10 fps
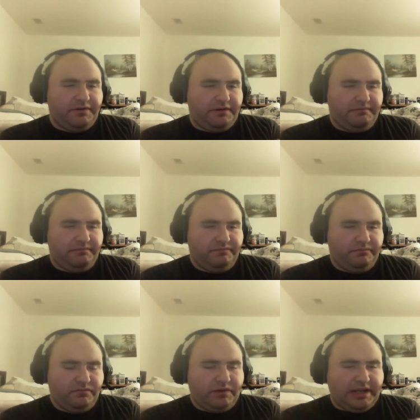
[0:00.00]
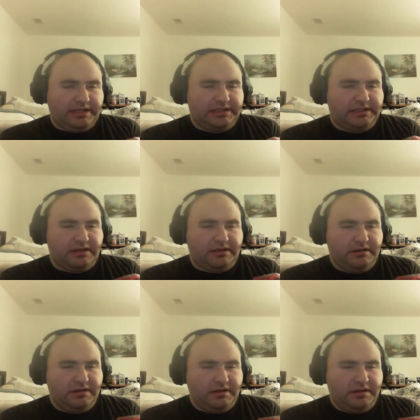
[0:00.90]
different. Wait, is this
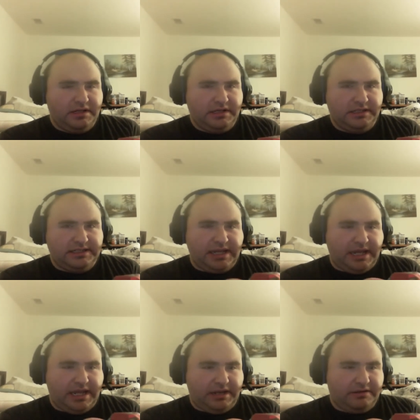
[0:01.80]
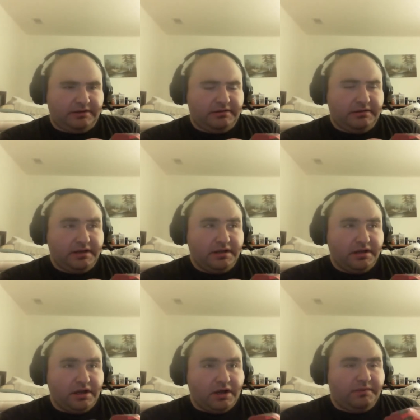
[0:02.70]
a... is this a handle?
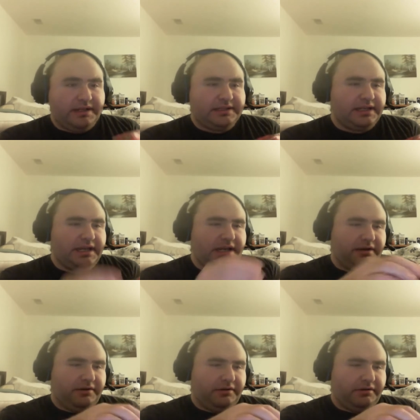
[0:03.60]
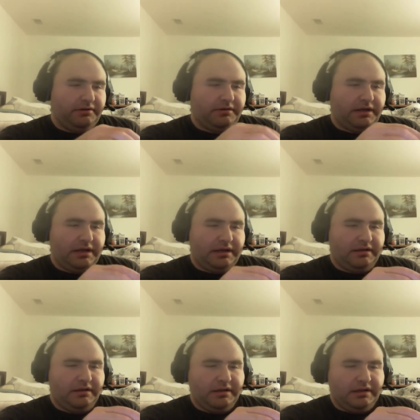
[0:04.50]
Oh, it is a handle.
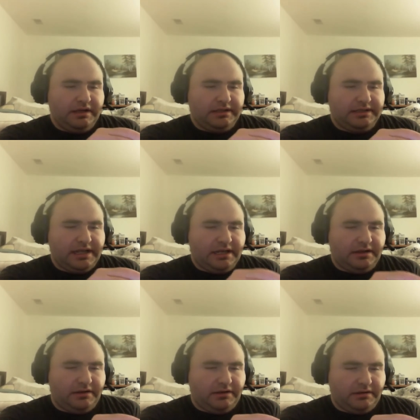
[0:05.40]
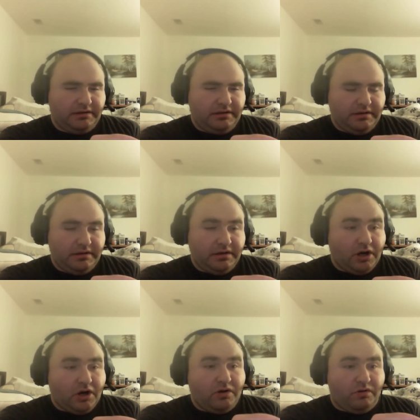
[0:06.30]
Okay. It's a handle.
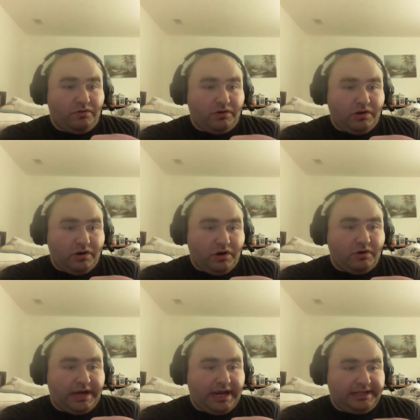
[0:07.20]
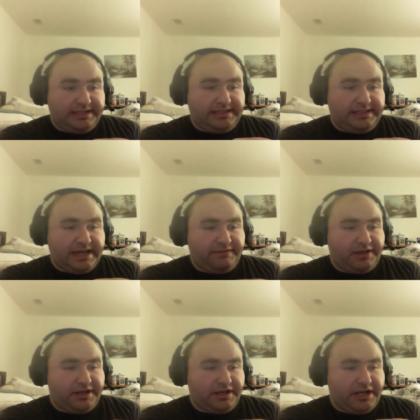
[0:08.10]
Oh, okay. This is
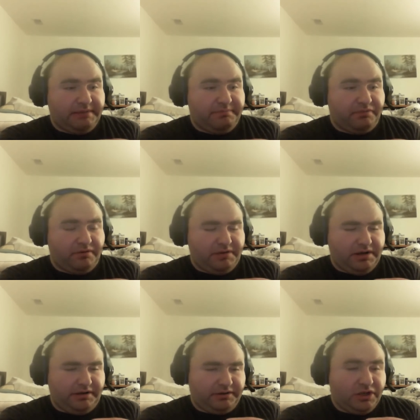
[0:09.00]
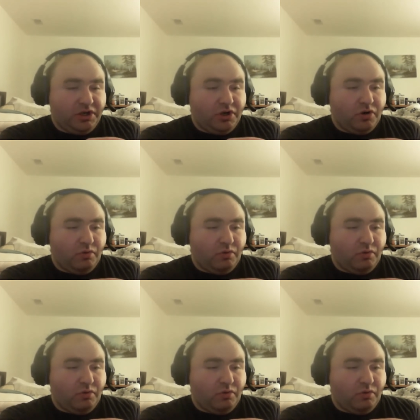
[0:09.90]
definitely like a cup or a mug.